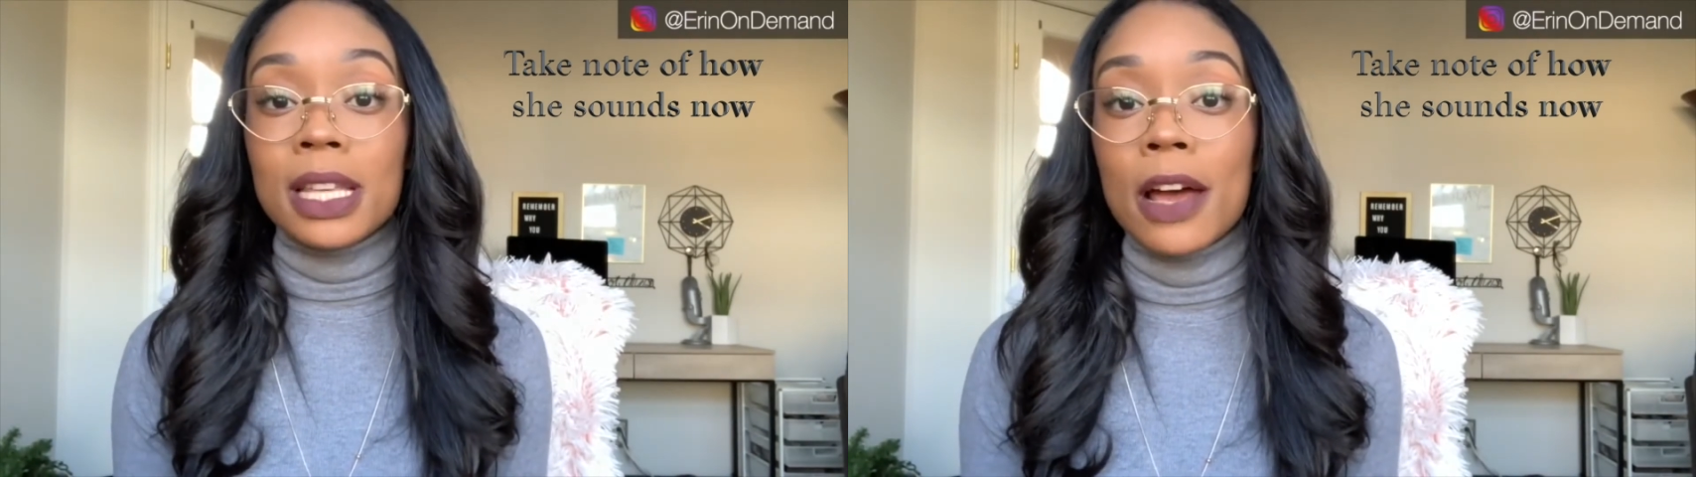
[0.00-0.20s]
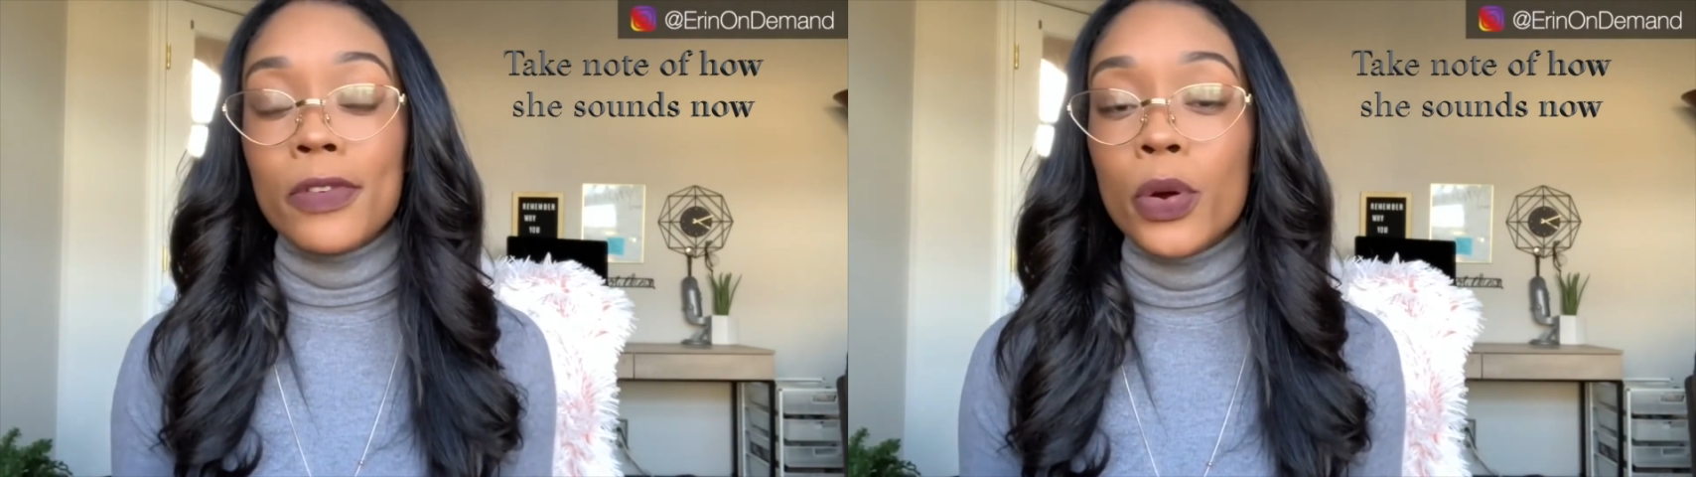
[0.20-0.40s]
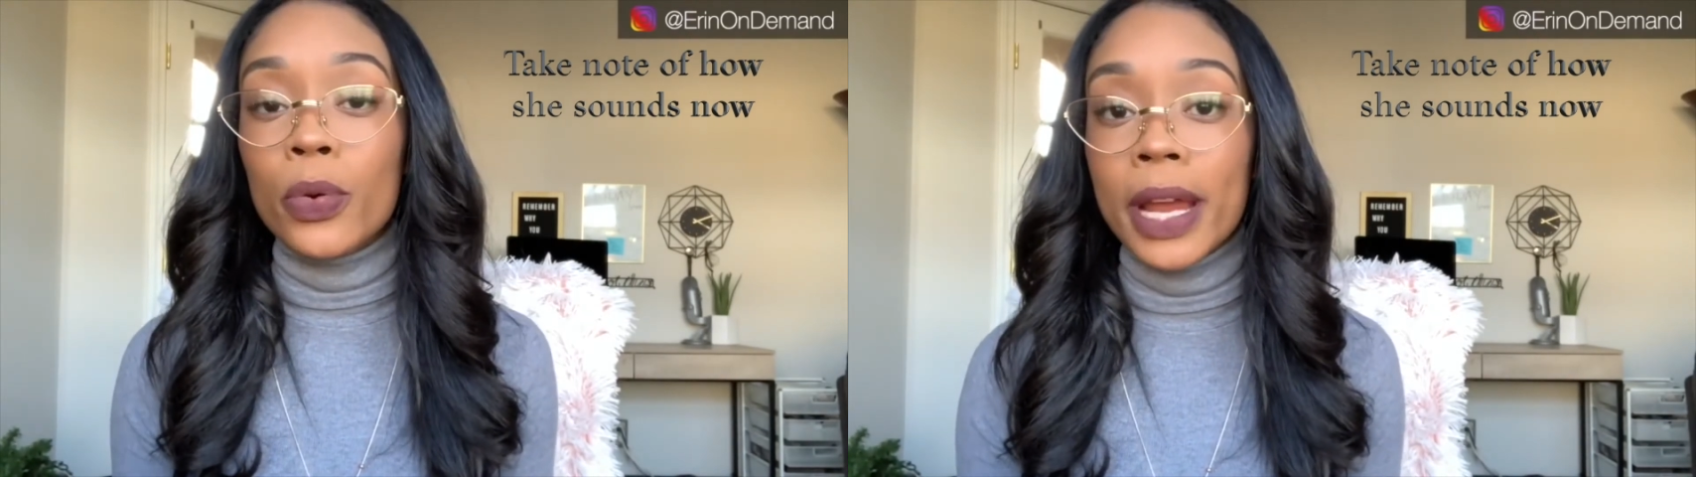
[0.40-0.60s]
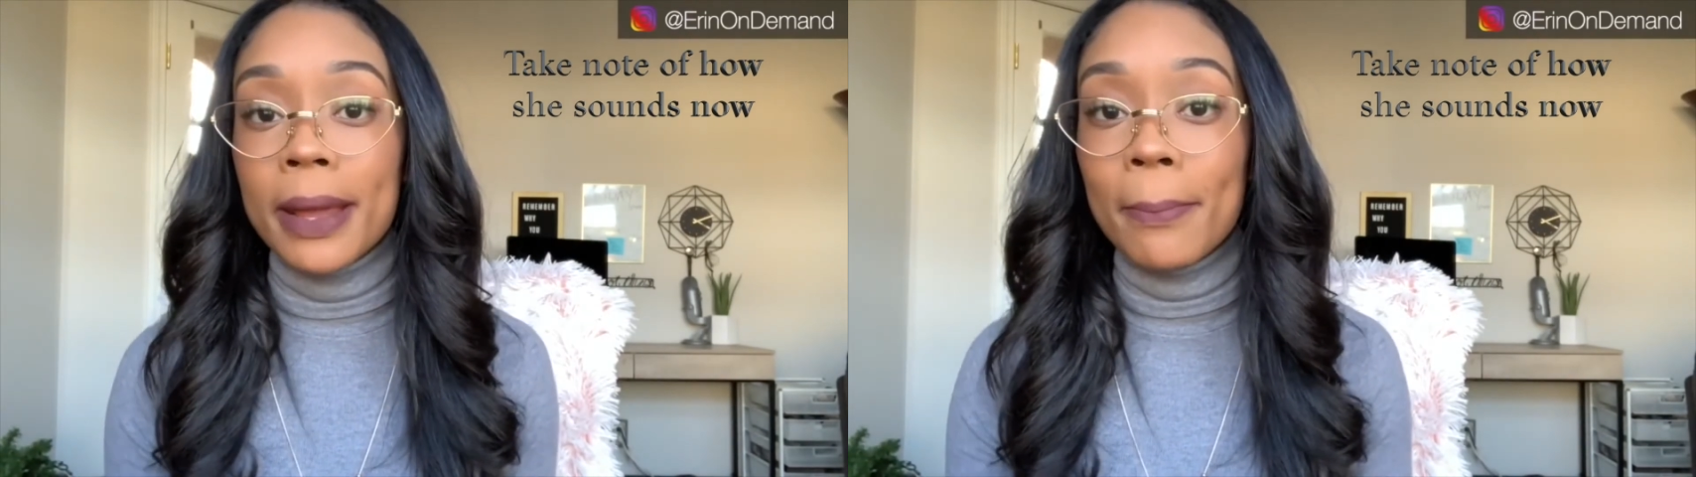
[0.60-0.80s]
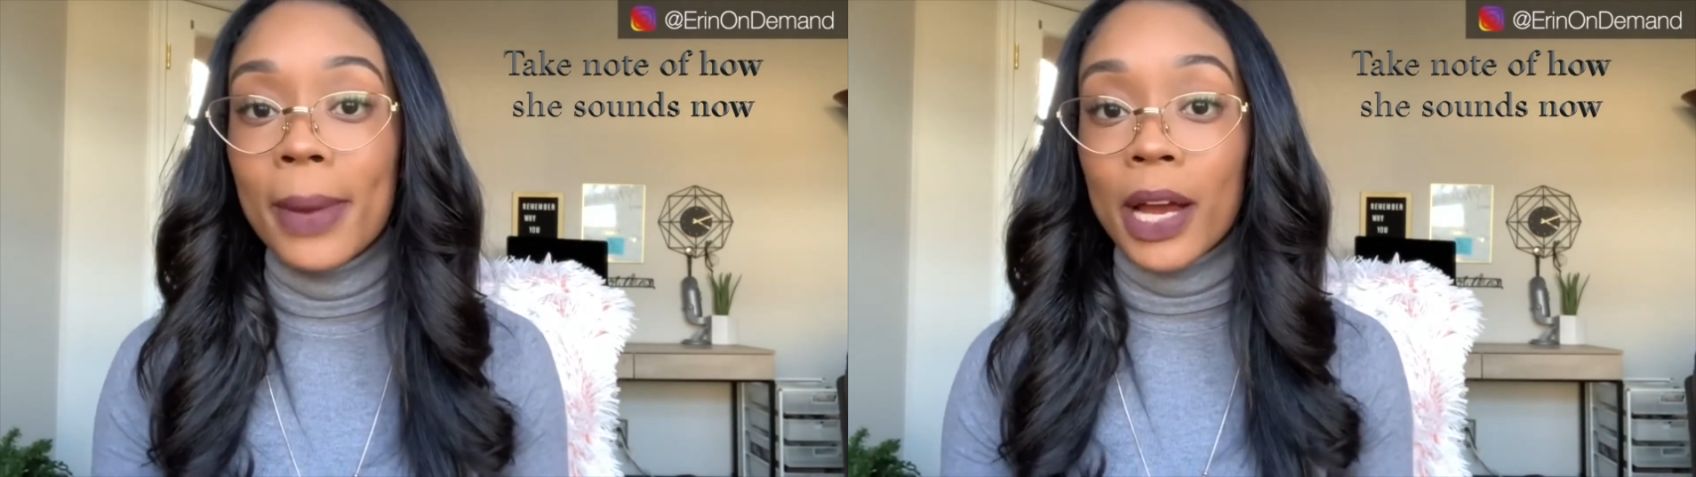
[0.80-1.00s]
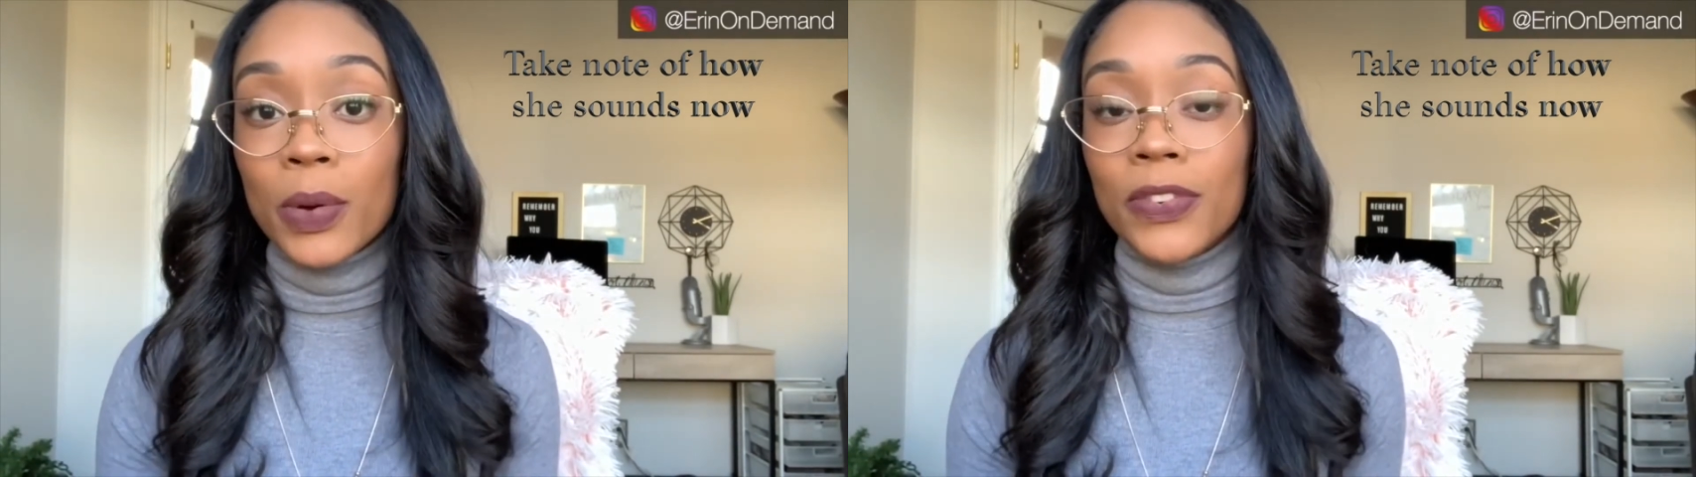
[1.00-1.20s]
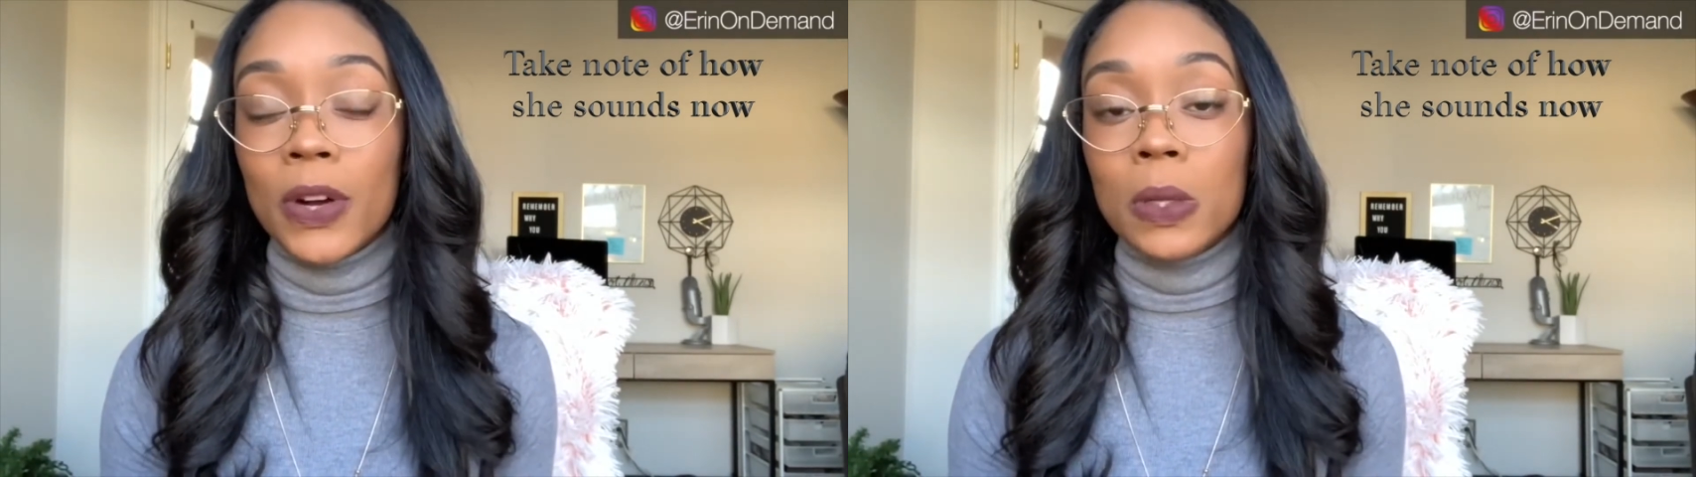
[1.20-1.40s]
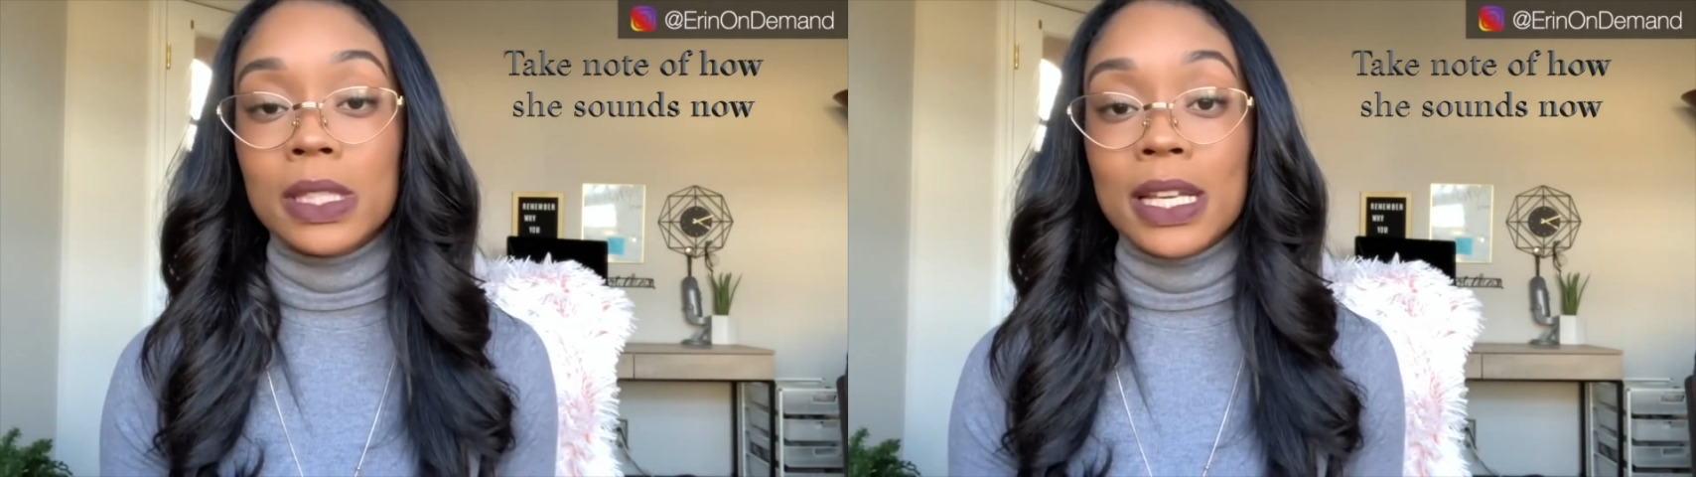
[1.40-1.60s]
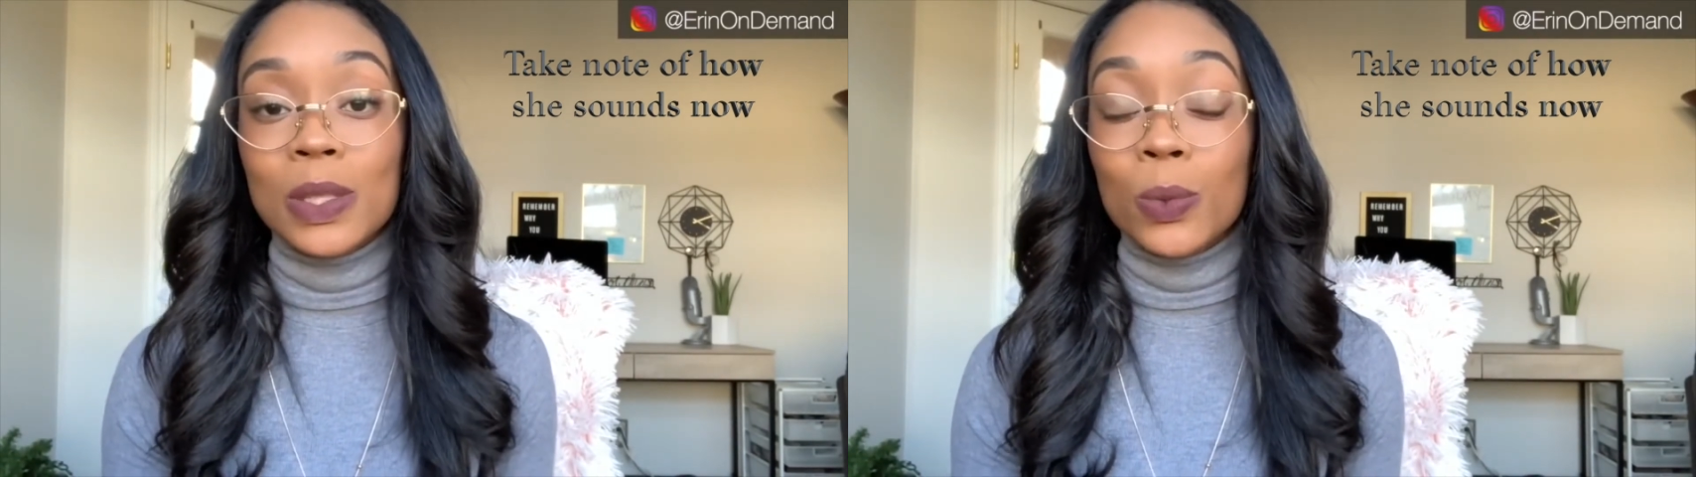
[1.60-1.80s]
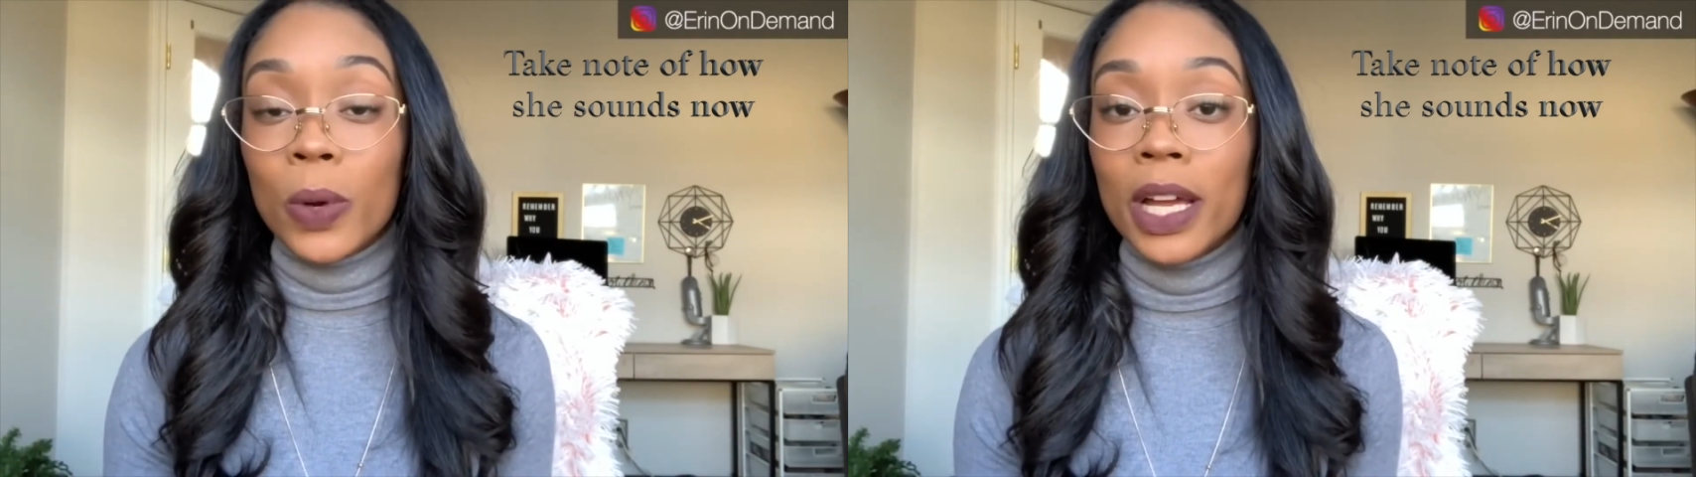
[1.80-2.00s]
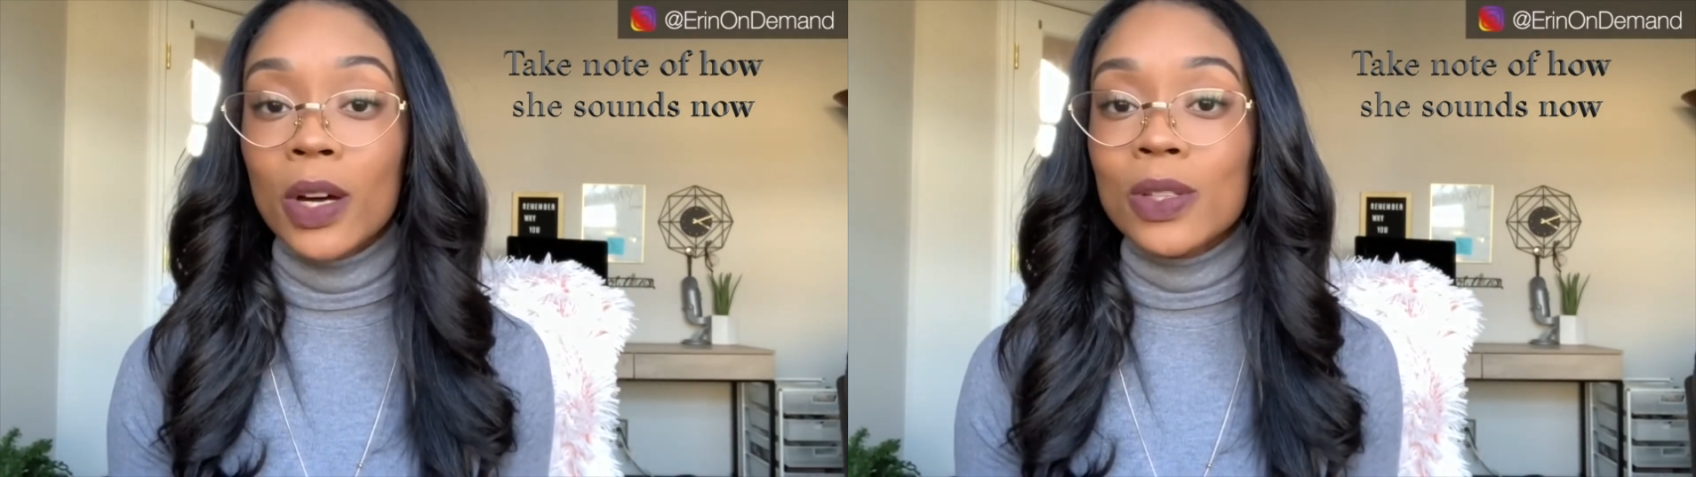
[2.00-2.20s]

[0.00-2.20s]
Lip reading: have great microphones as well,